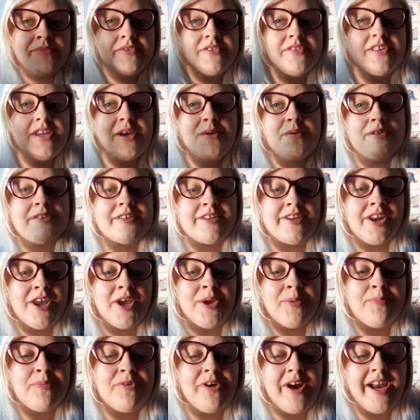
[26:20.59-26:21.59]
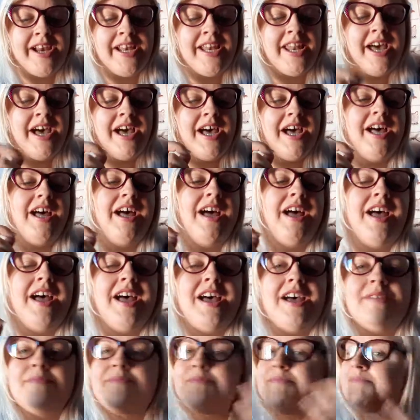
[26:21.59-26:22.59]
so it's a no-brainer.
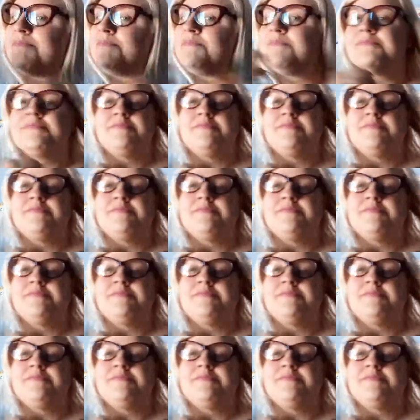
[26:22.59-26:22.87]
And